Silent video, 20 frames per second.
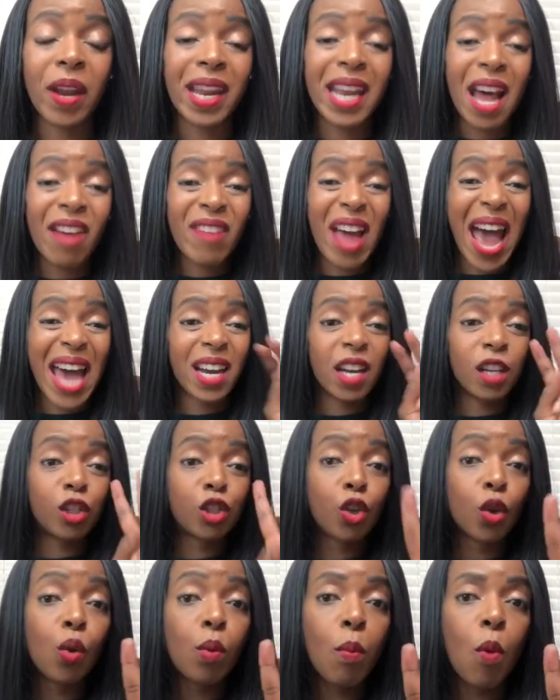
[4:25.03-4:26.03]
and I've added
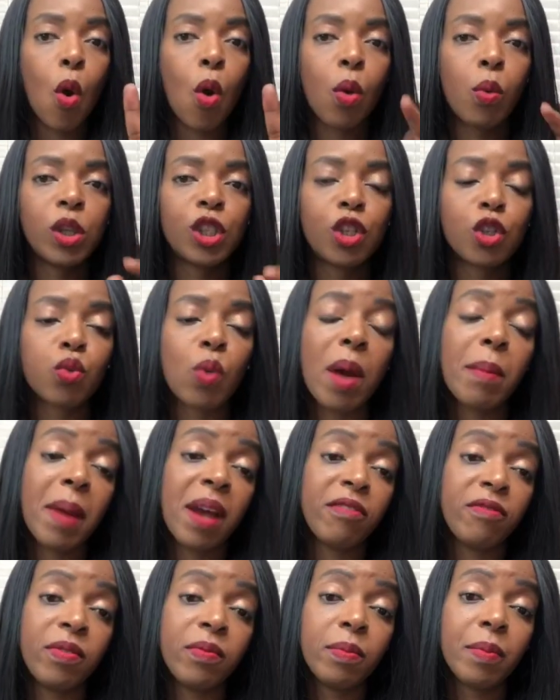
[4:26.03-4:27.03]
2 more, which is
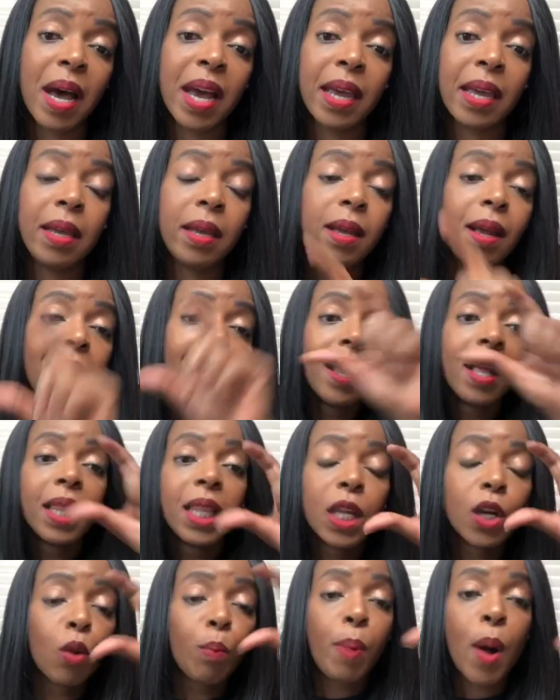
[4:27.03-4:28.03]
why my
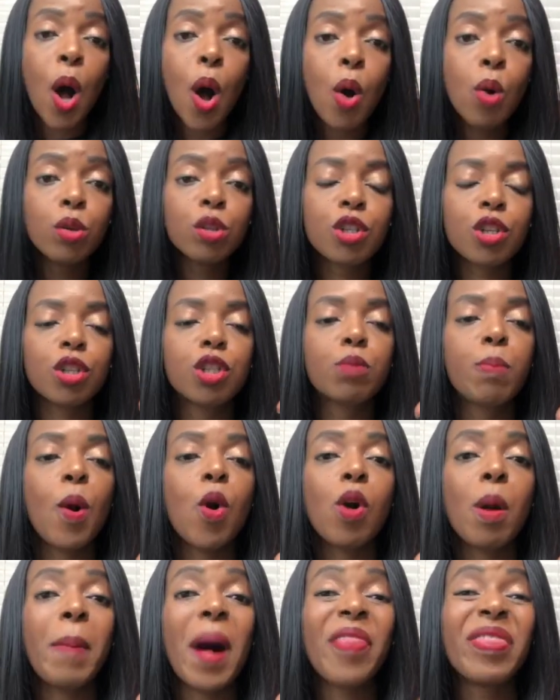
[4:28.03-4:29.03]
little post
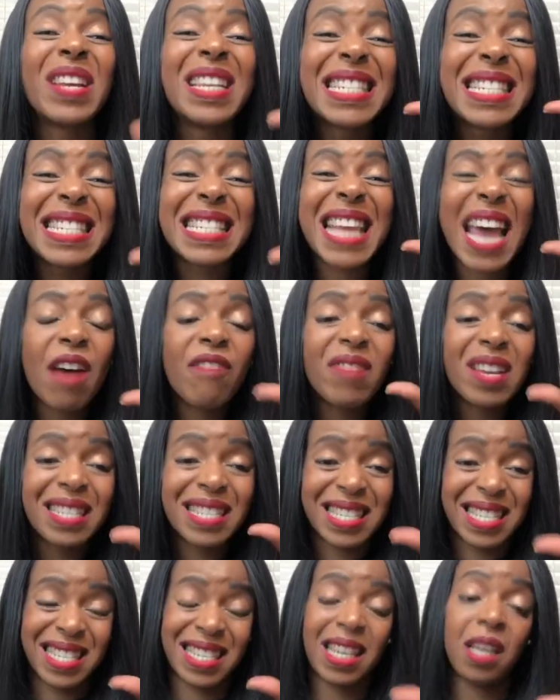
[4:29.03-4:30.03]
spoke about the 7
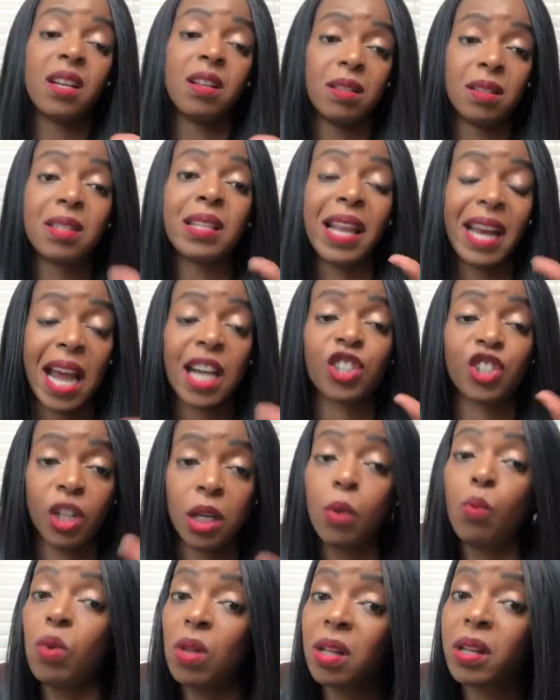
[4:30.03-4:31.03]
skills that
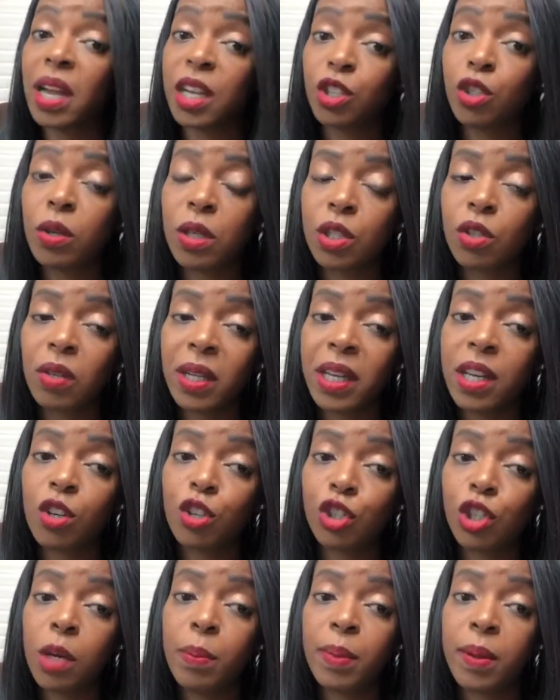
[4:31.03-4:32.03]
actually will get you into
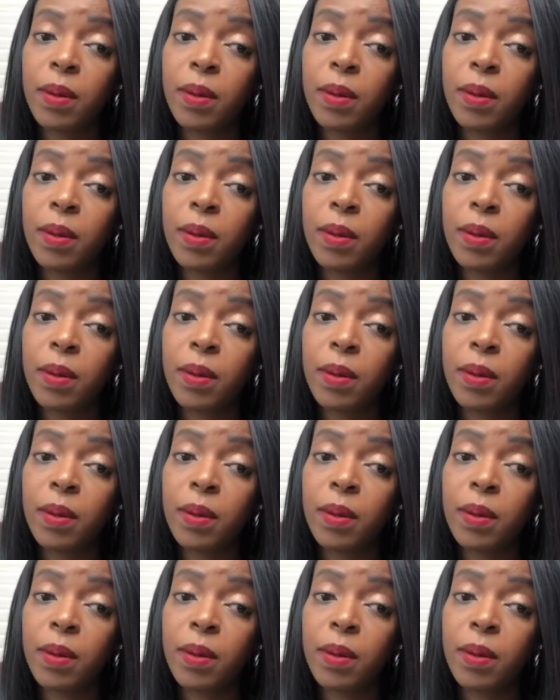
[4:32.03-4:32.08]
leadership